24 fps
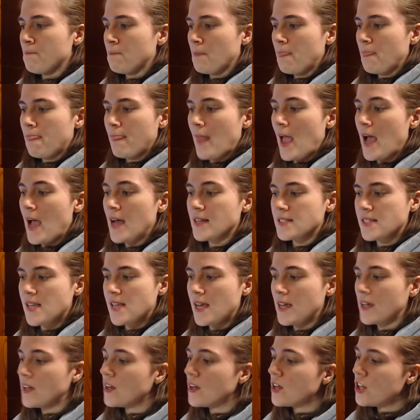
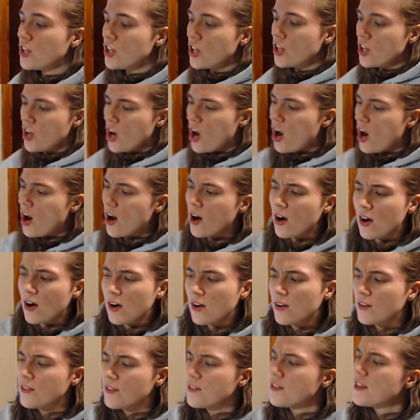asking,
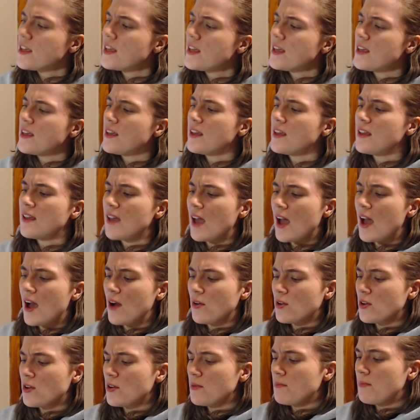are the
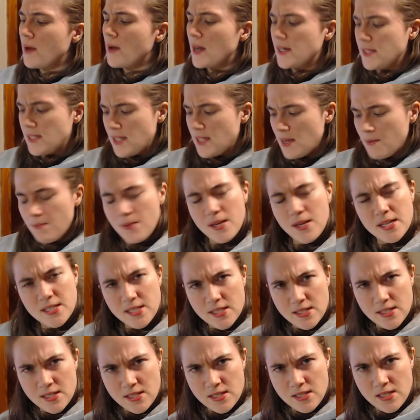outer bicep
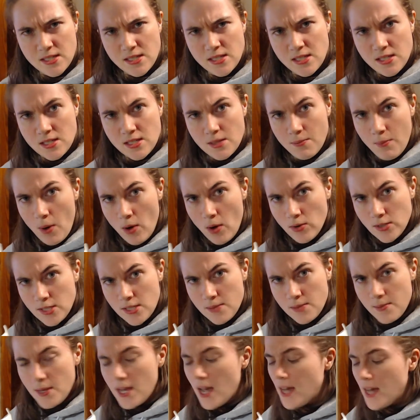pieces supposed to
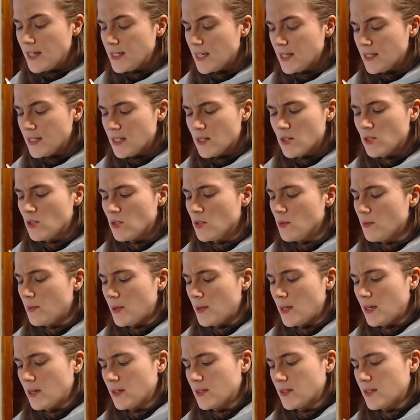be identical?
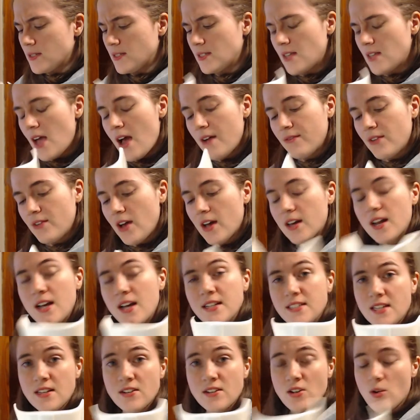Because I've got
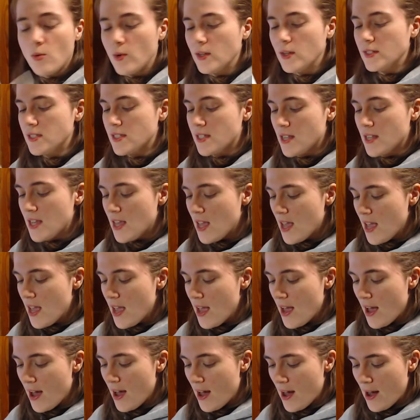identical ones.
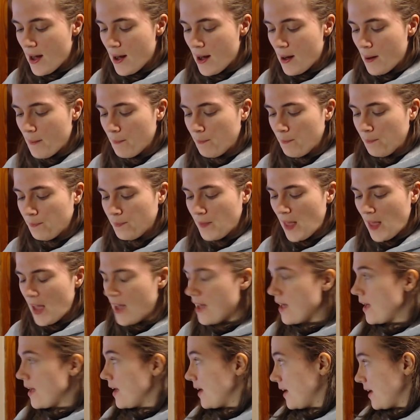
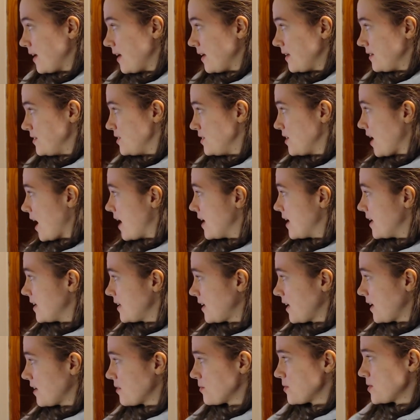And I didn't
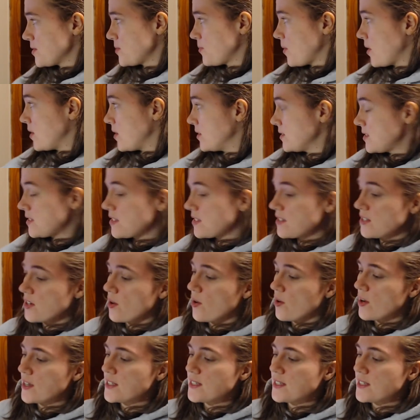get a response, so I